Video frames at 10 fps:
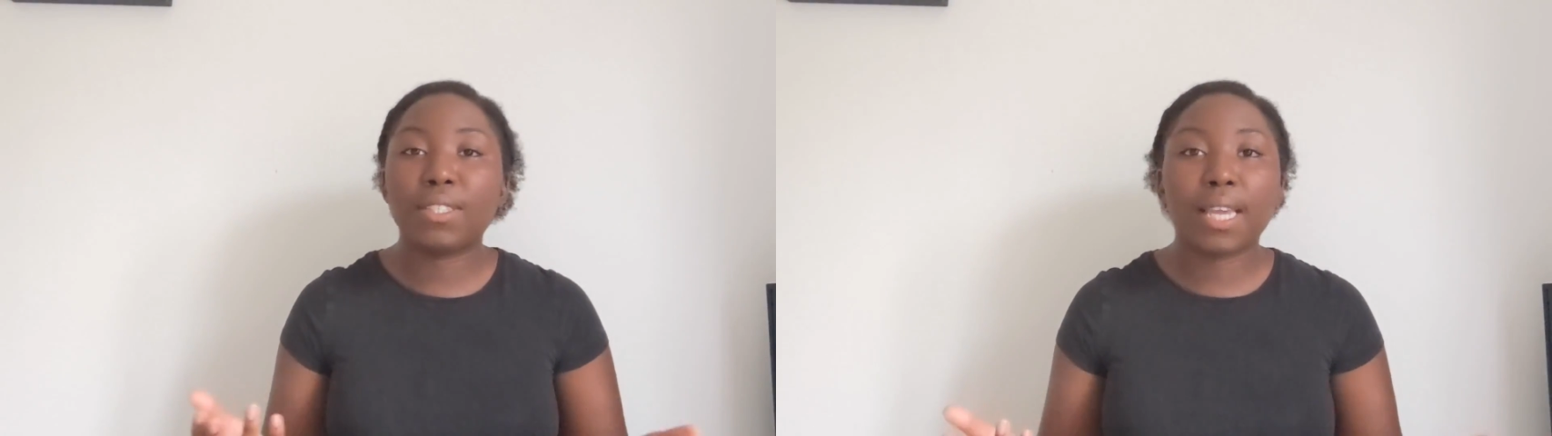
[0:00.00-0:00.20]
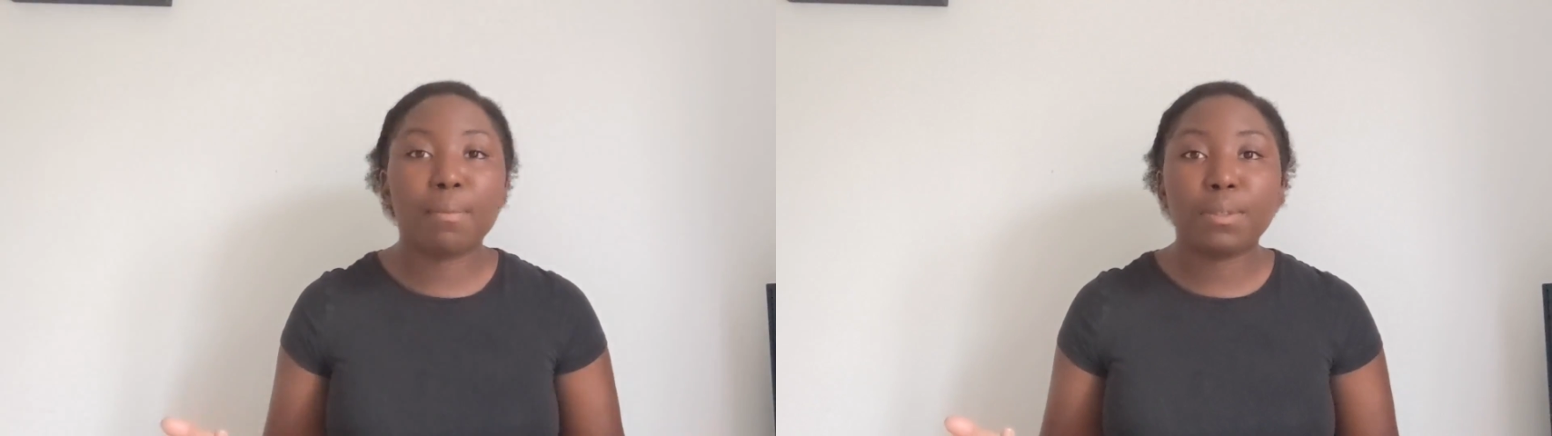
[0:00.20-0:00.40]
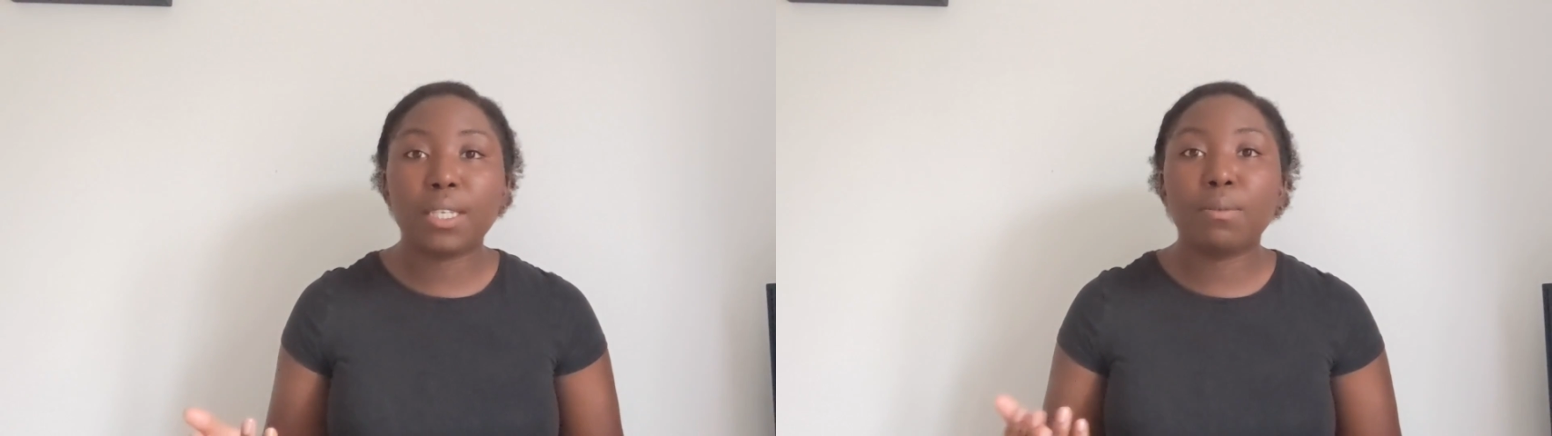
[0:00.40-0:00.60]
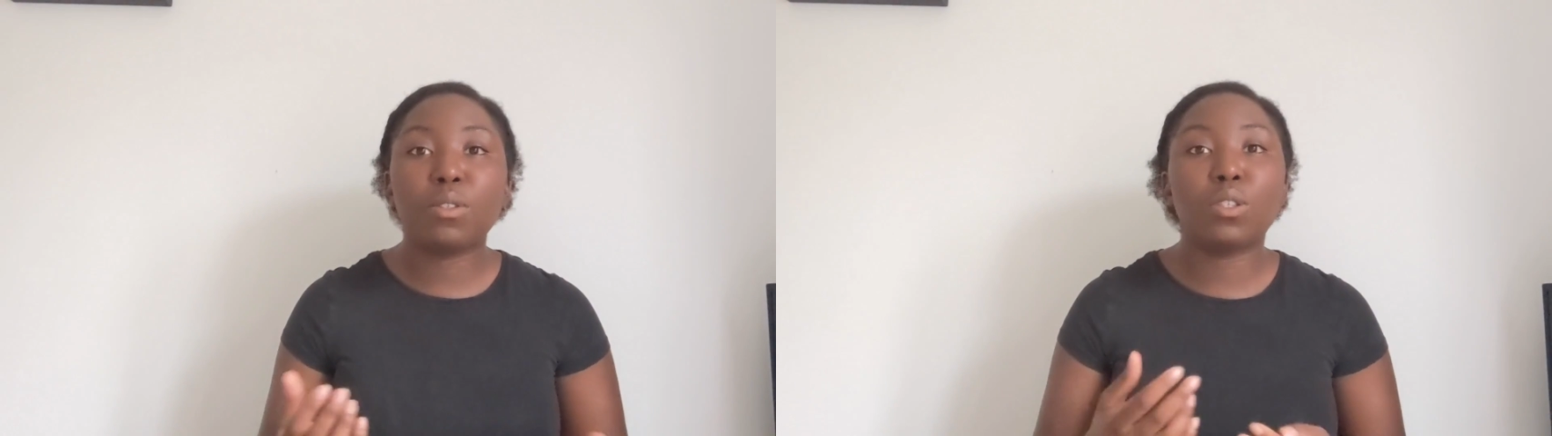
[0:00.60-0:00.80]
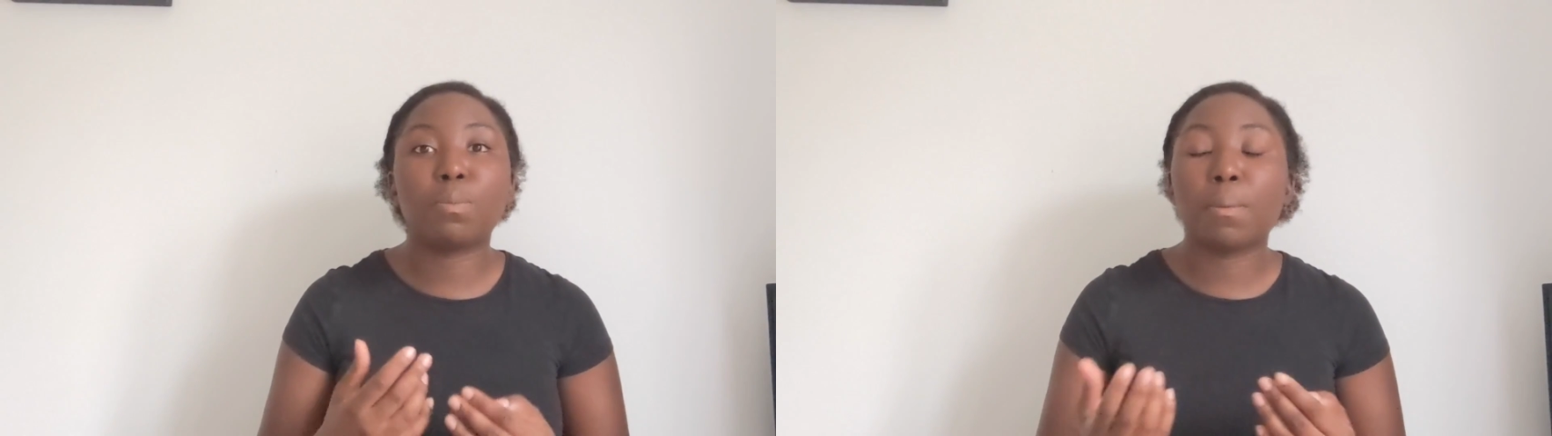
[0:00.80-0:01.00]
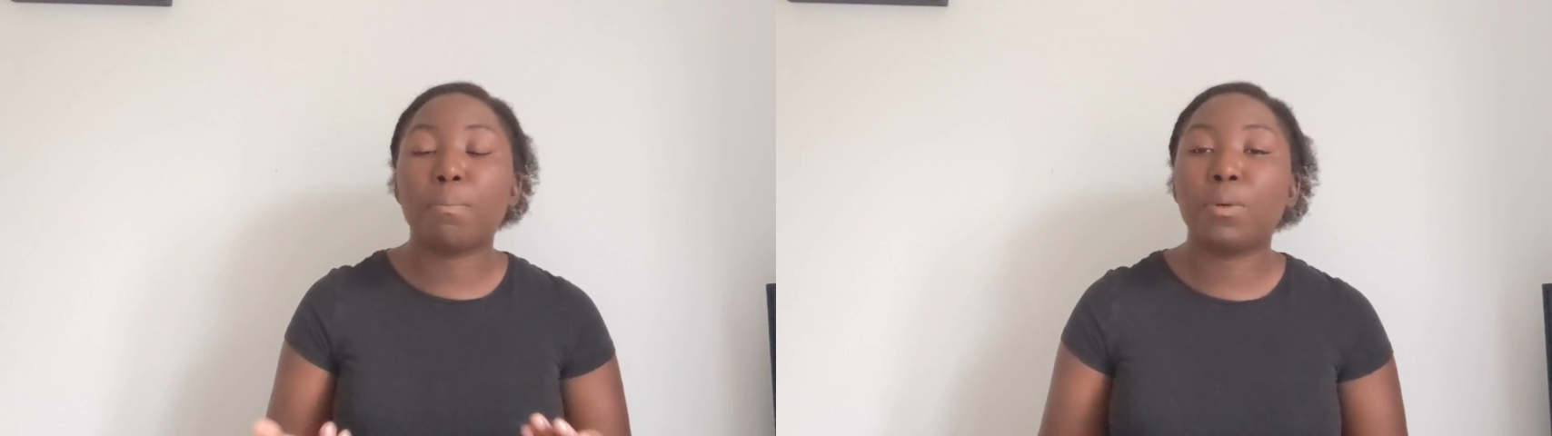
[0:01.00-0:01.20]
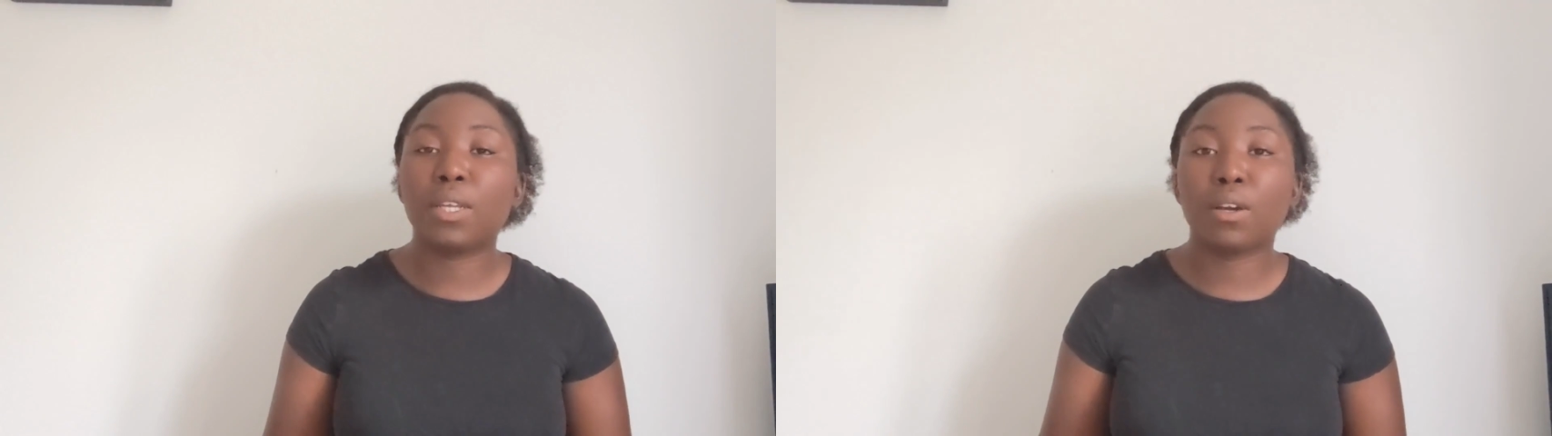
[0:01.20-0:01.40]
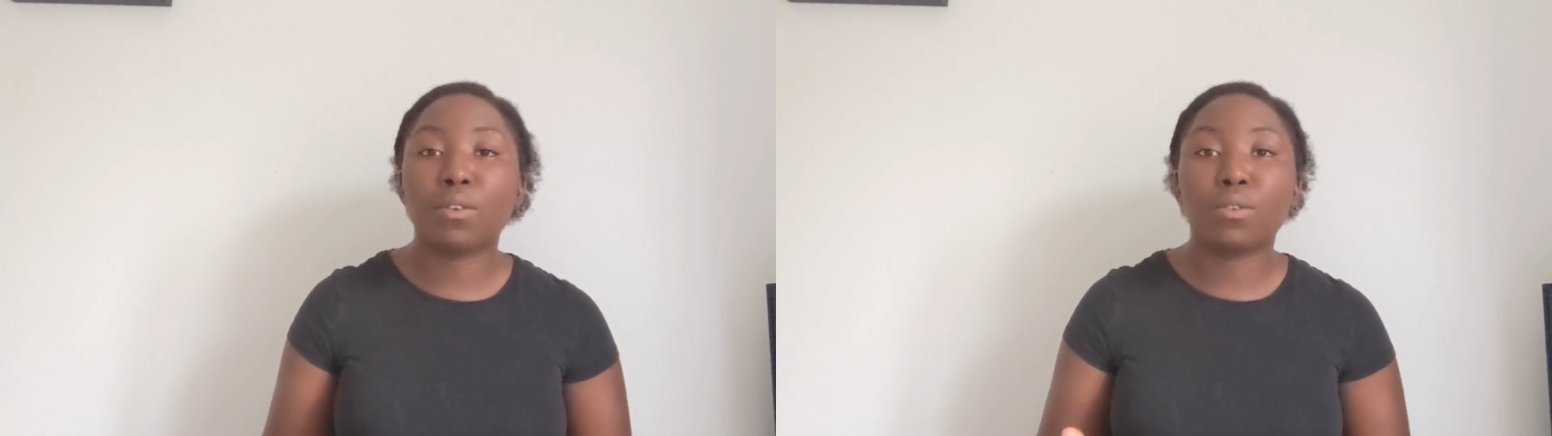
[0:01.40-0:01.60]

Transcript: tempting to spend money on